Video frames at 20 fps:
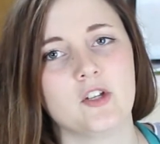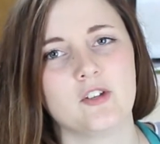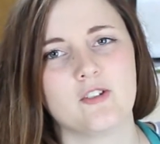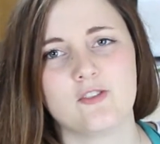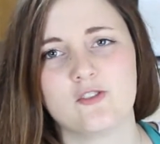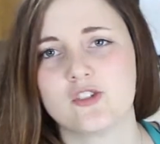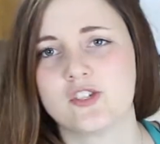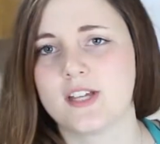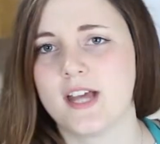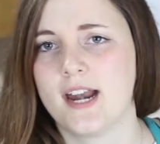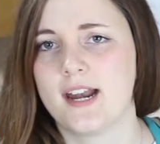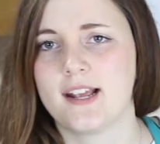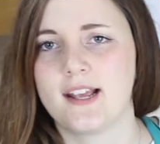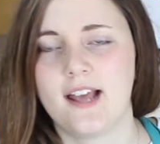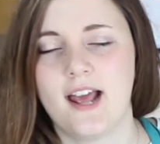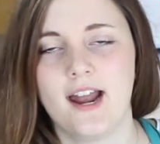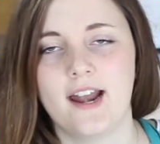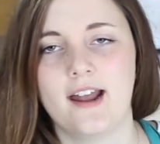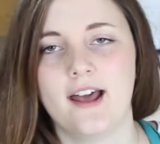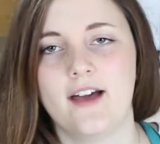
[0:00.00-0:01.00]
You just gotta
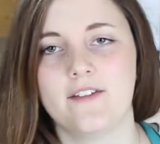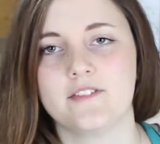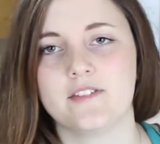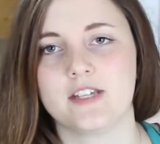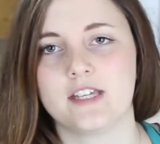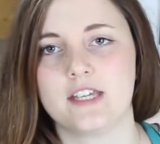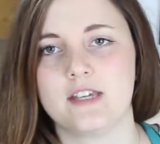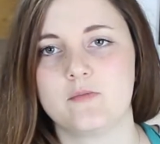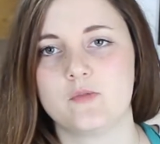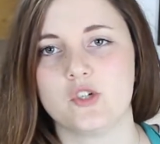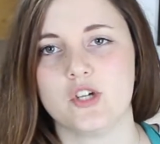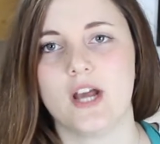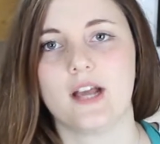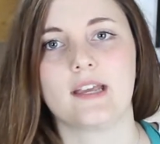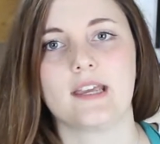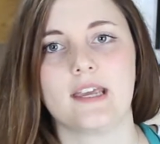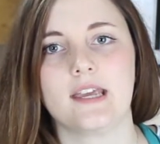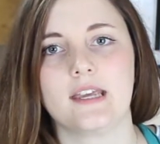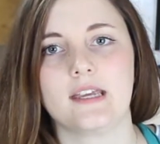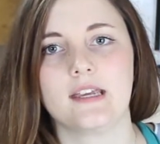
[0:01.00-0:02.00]
kind of have to keep
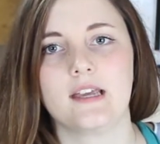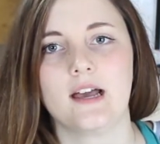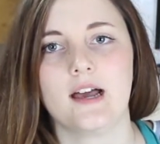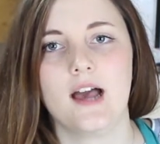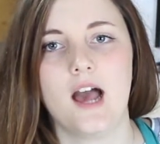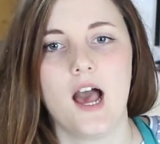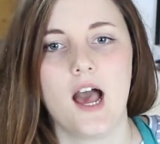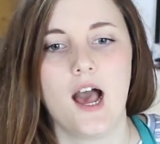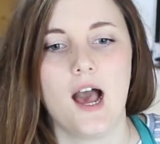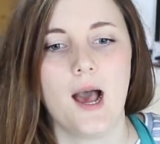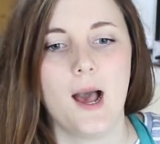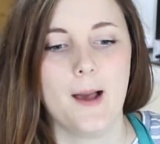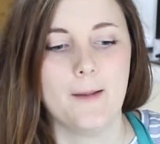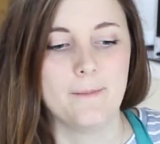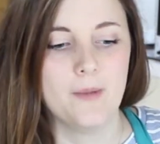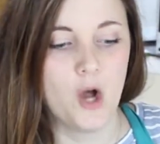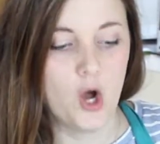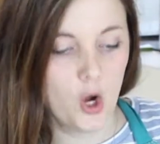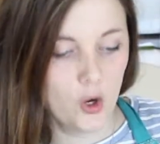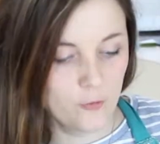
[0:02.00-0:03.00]
checking.
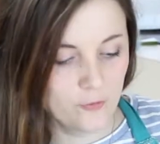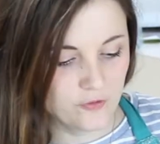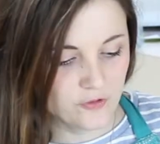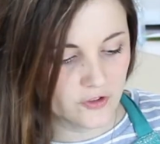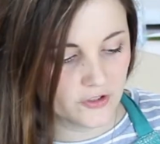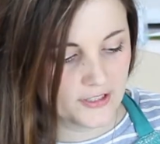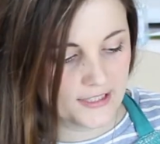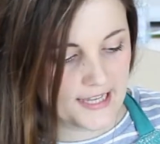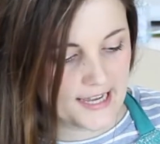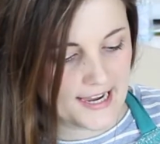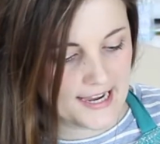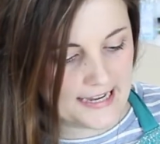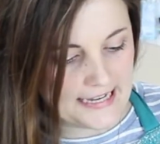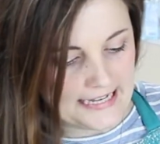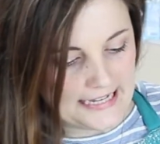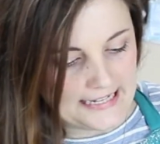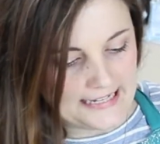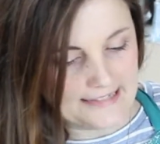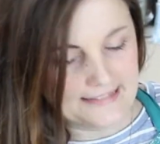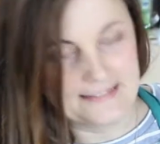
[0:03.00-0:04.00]

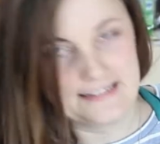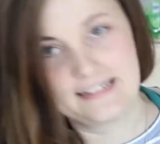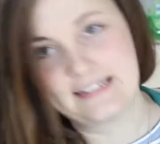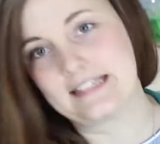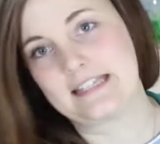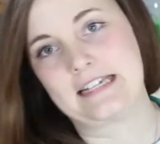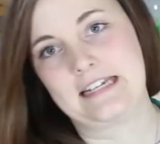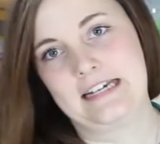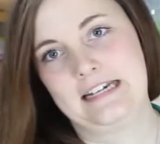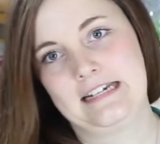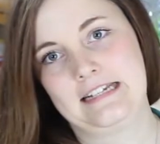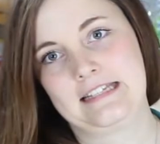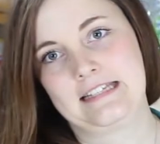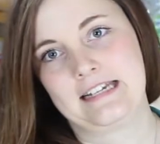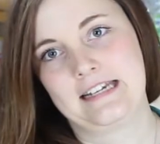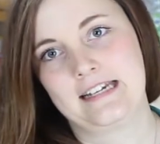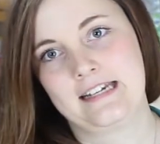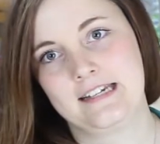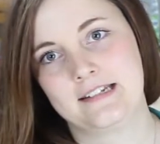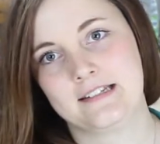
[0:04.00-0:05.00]
Hopefully this
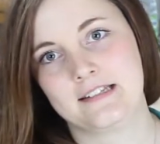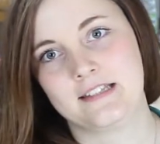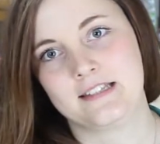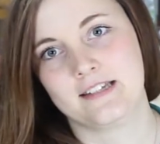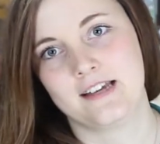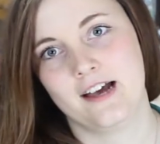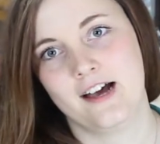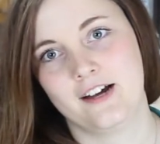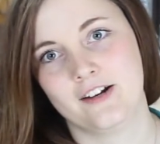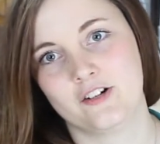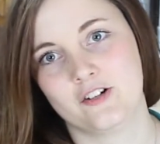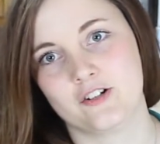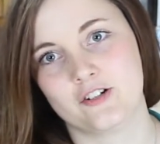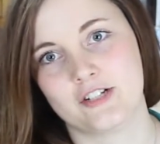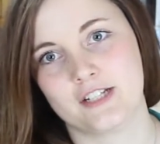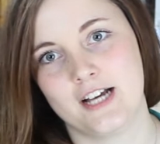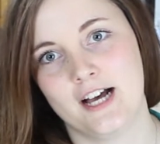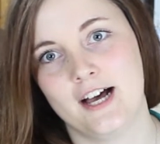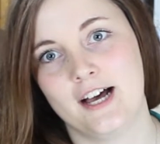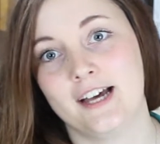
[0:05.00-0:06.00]
isn't
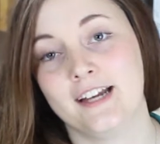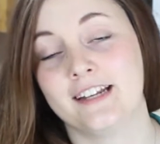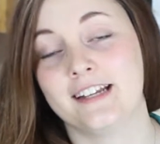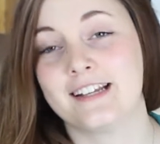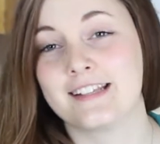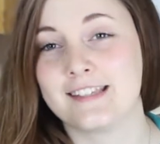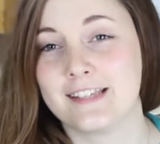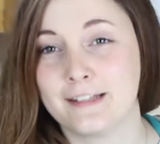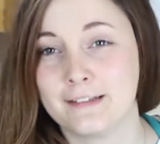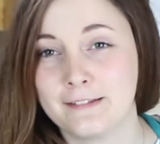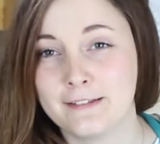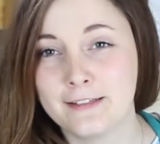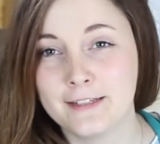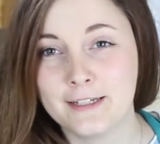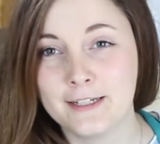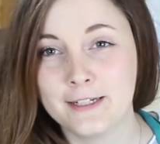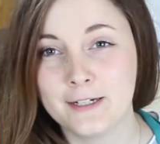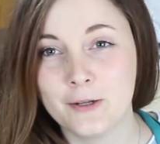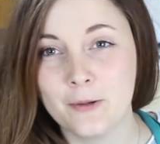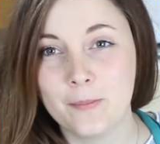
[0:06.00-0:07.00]
underdone. It's a
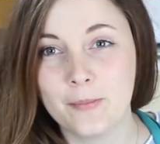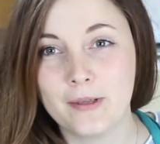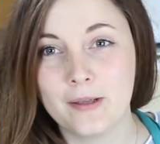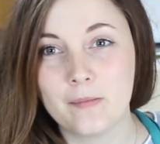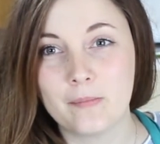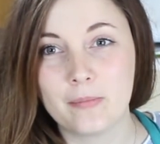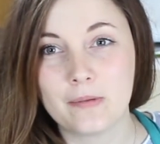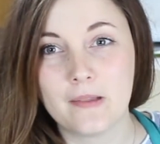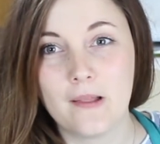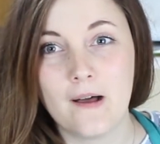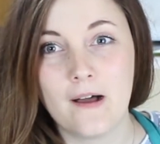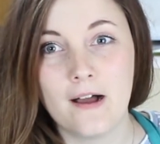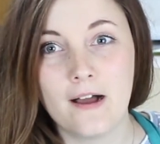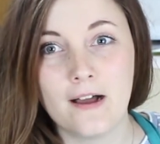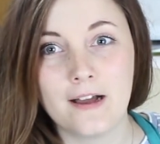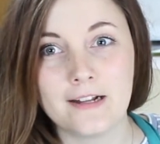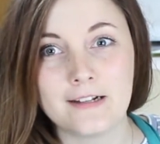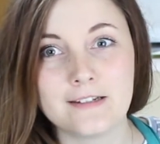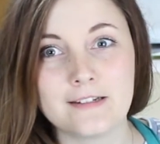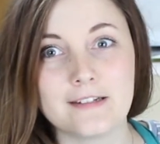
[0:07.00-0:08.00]
little bit
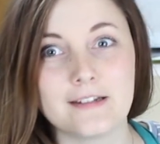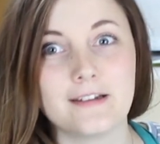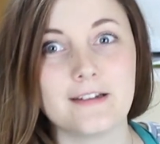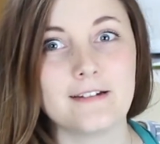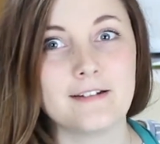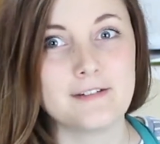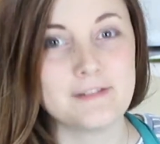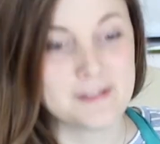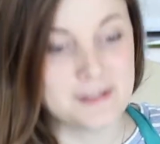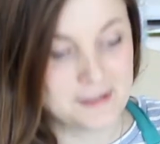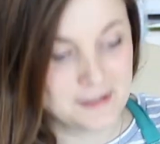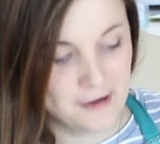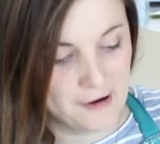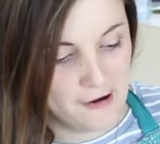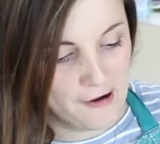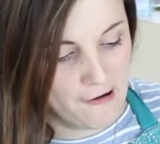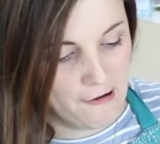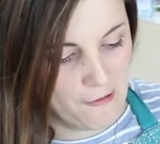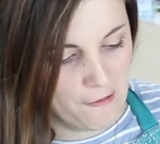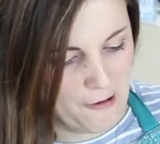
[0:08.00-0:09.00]
blonde,
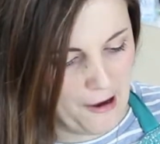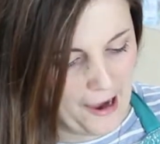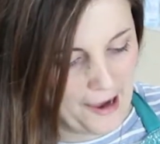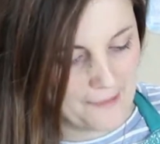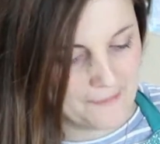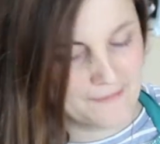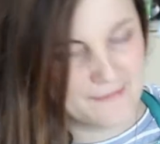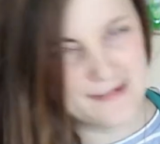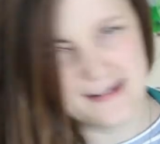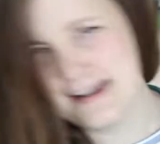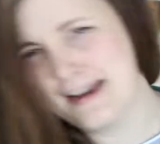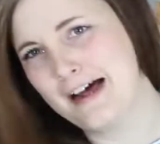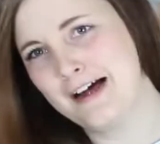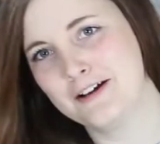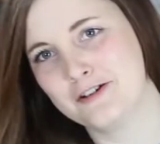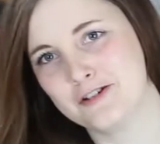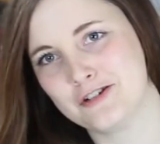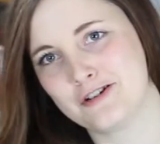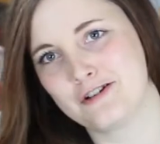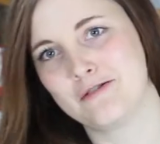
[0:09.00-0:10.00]
so I'm
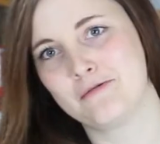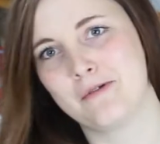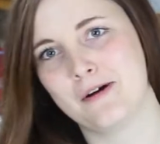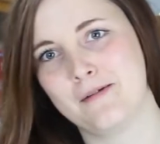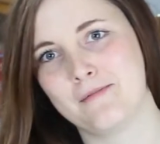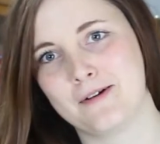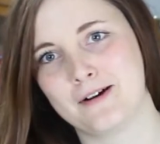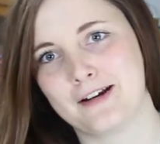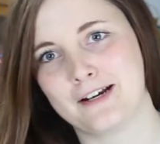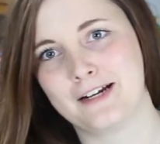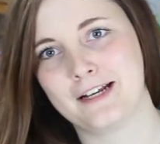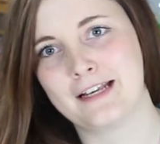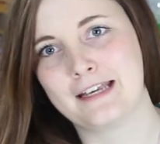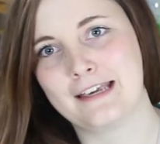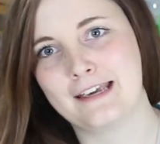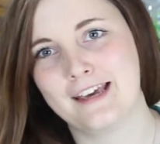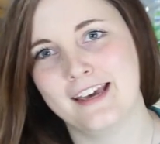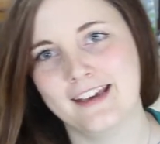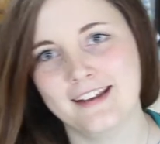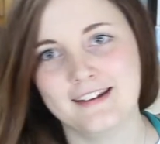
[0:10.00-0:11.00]
not sure what we're gonna
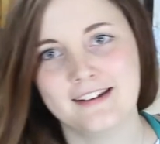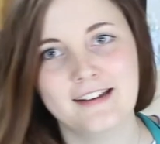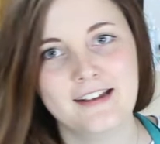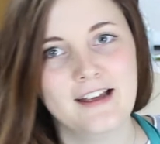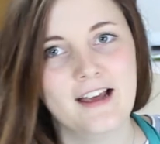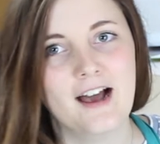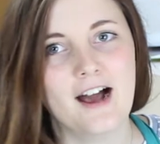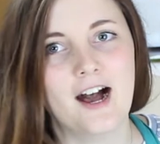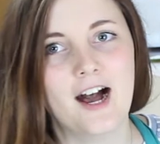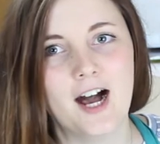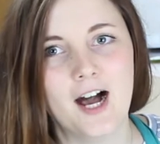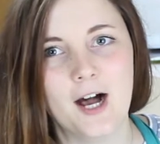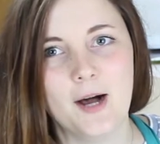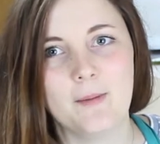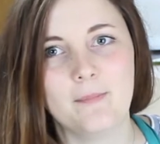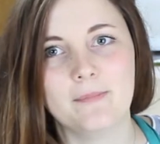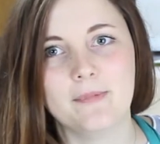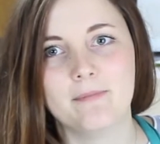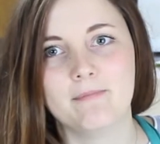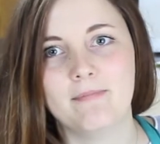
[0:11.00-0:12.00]
get.
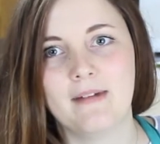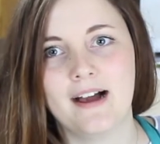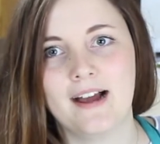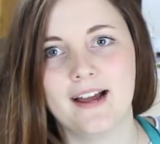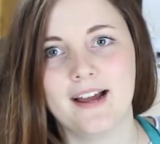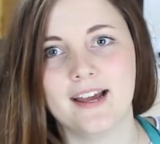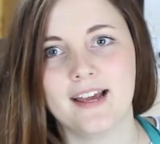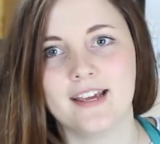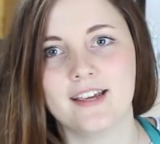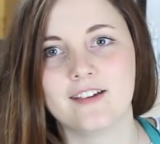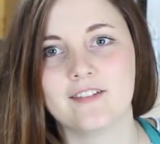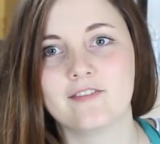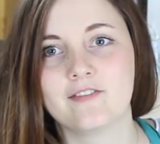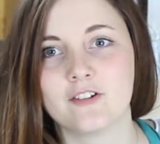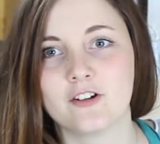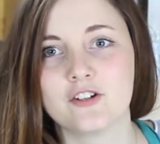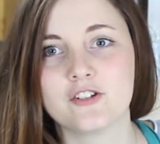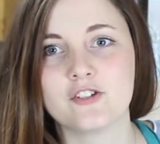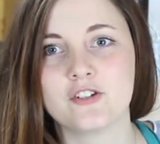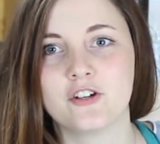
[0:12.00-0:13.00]
My
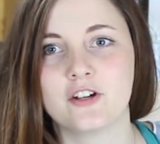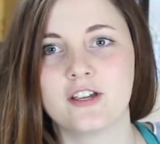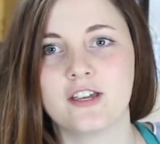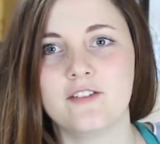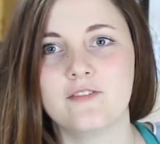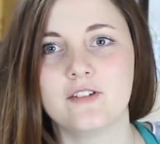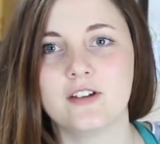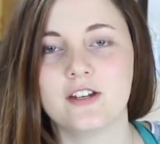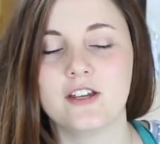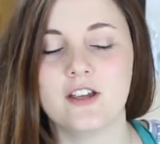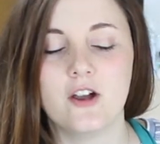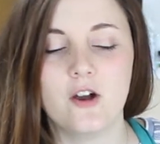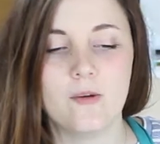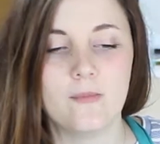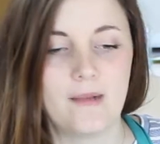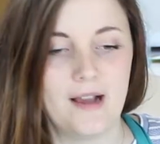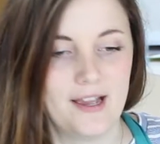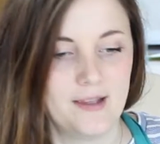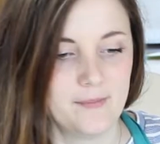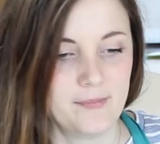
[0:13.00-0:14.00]
first cooking
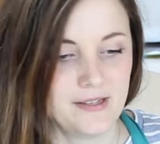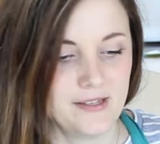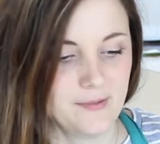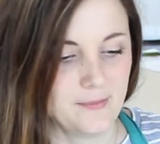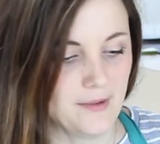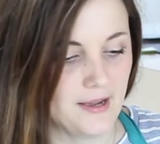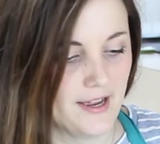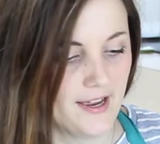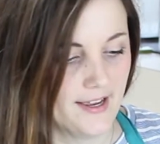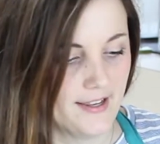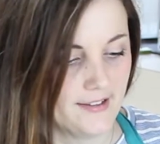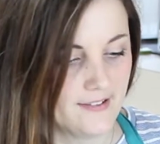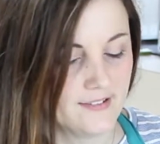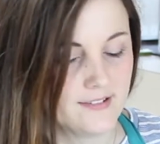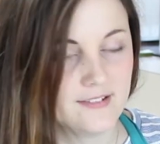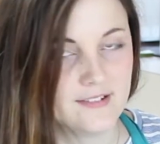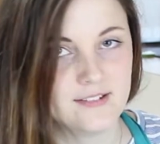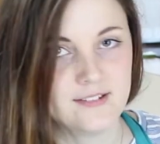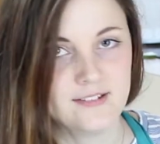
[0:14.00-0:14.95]
video might be my